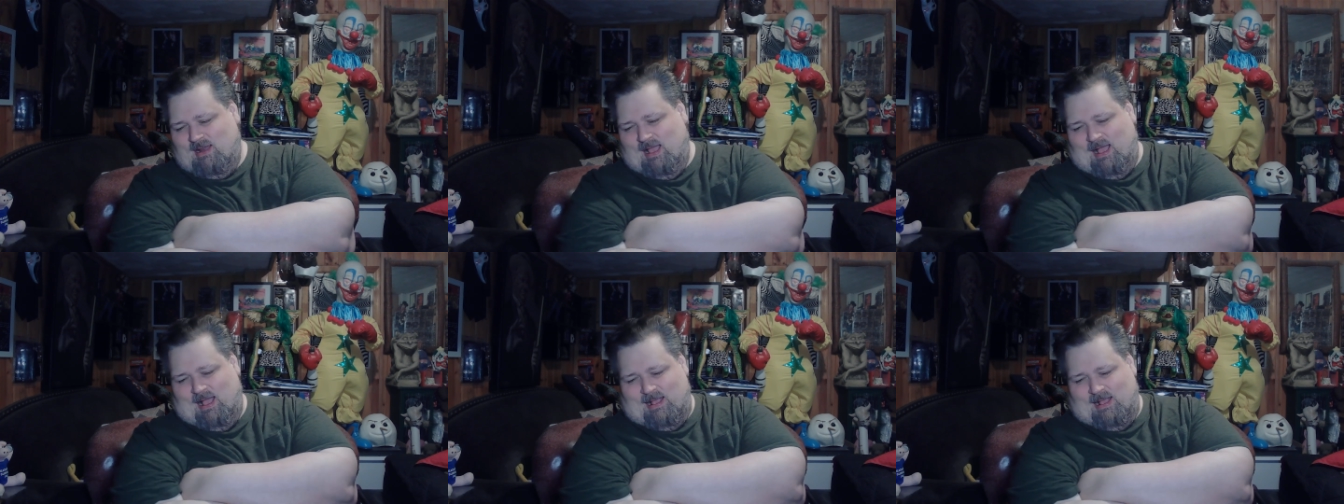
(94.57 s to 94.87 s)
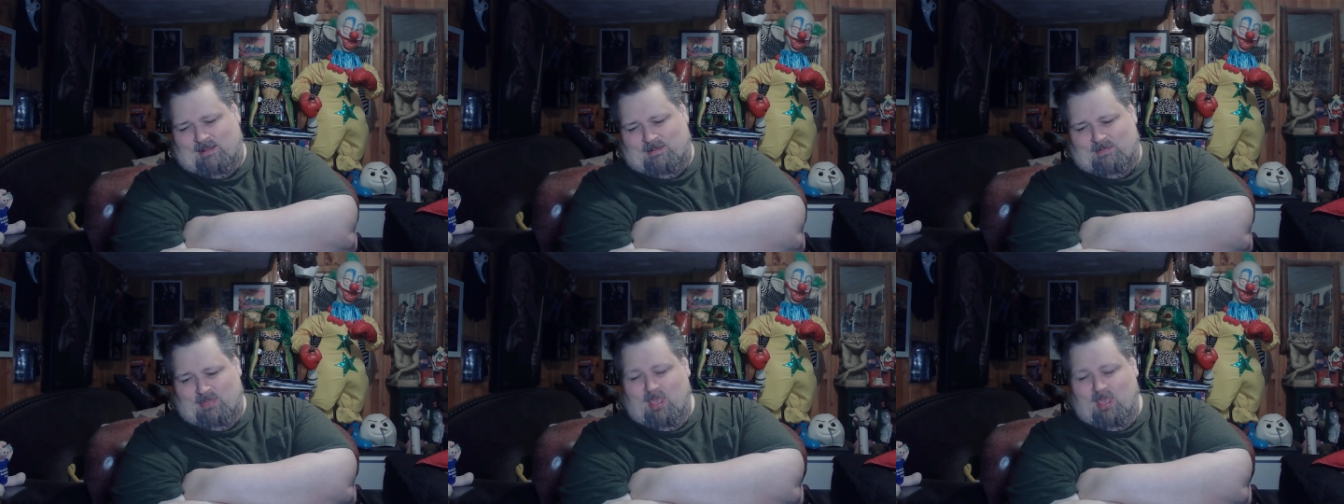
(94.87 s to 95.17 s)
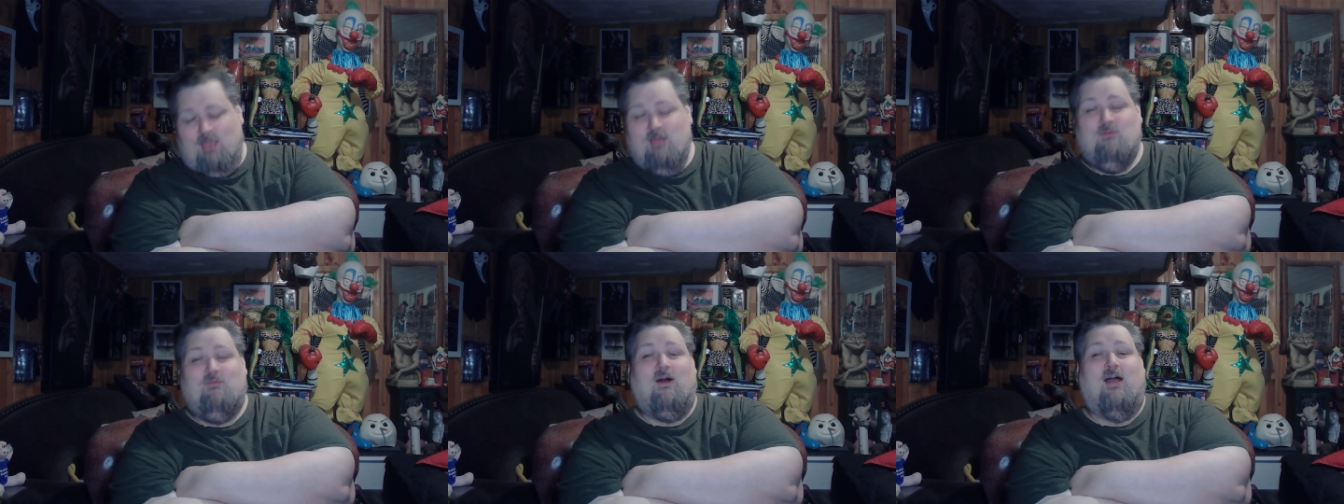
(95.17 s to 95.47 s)
Uh,
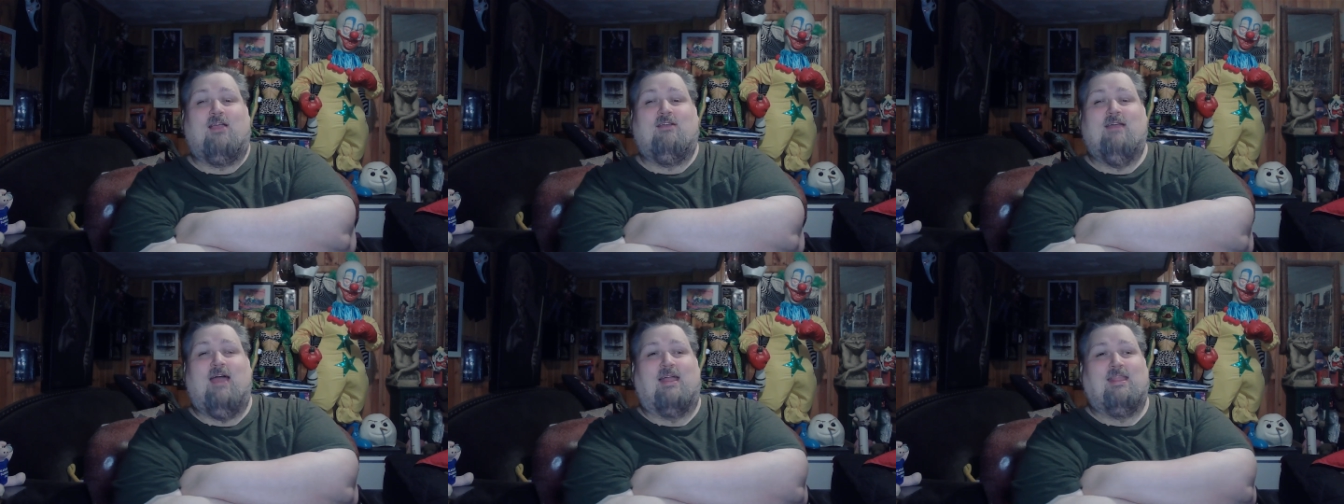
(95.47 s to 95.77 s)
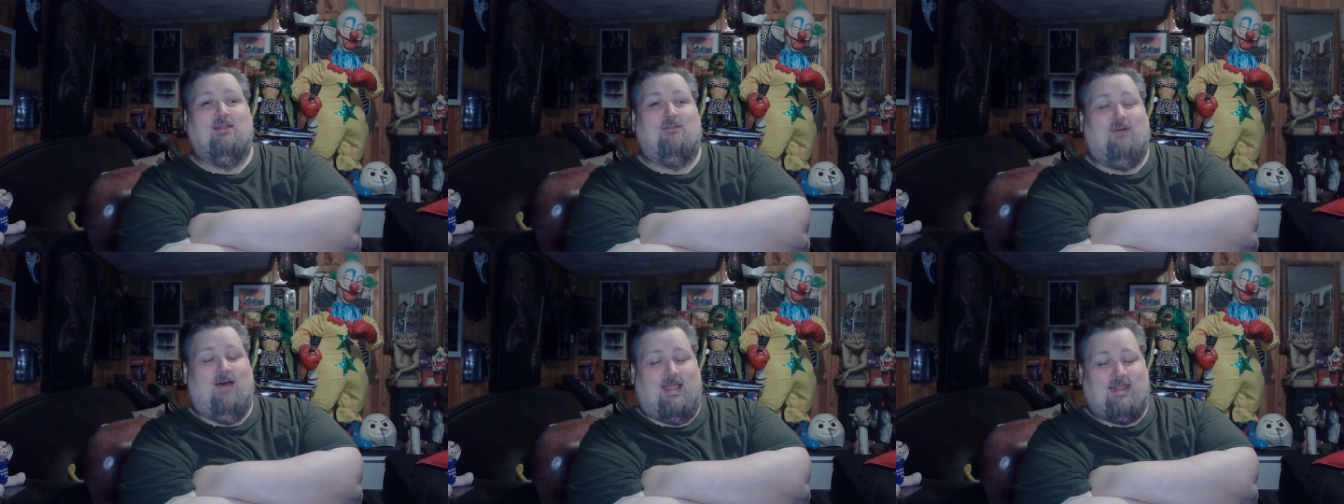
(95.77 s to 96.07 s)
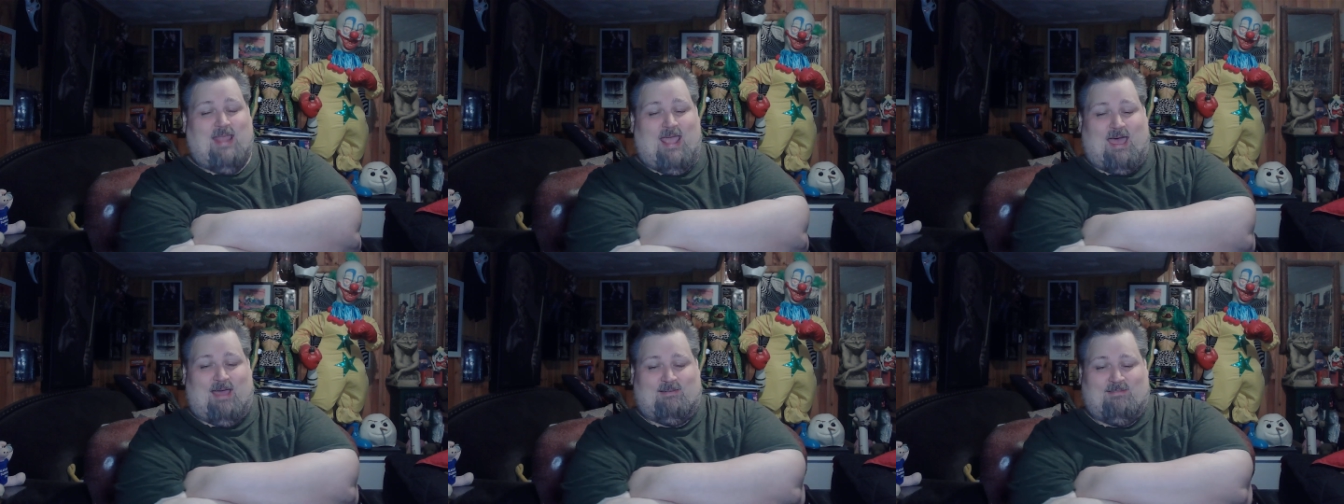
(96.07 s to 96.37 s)
fuck around and
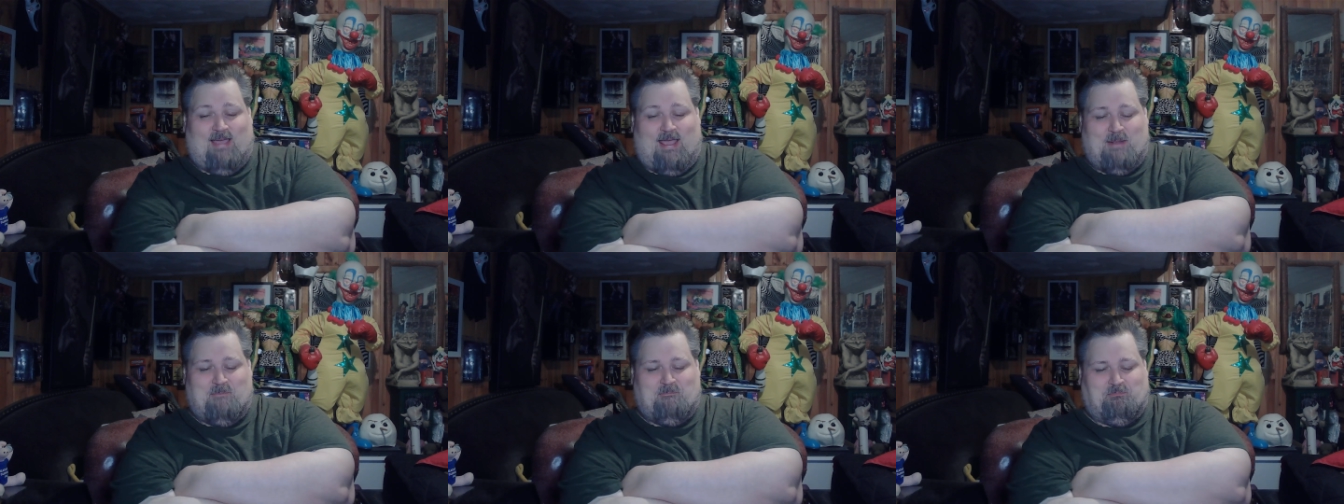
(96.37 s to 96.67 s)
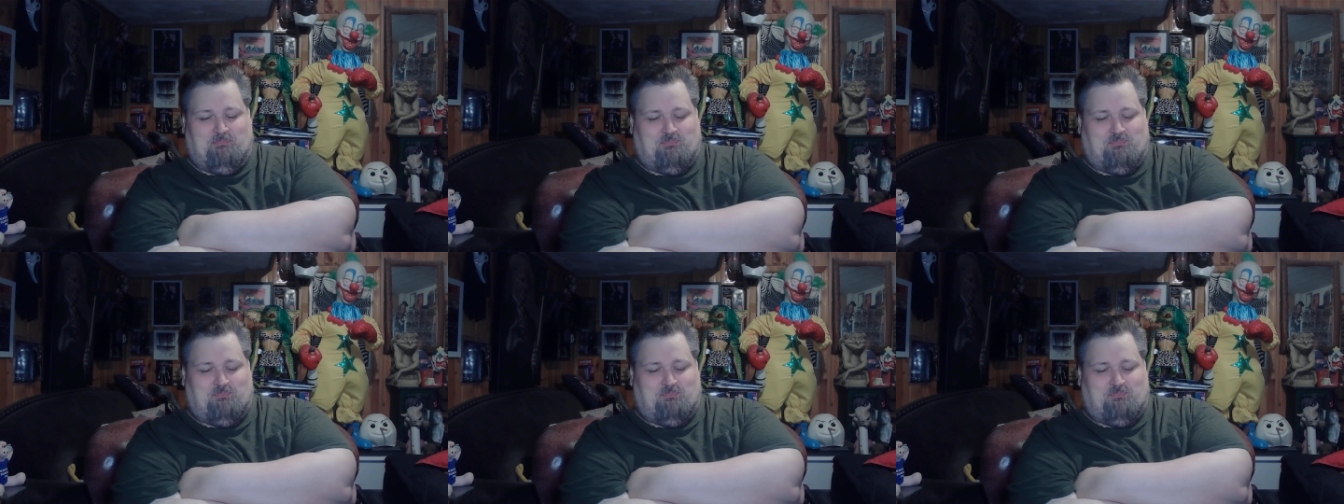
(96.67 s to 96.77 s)
find out, right?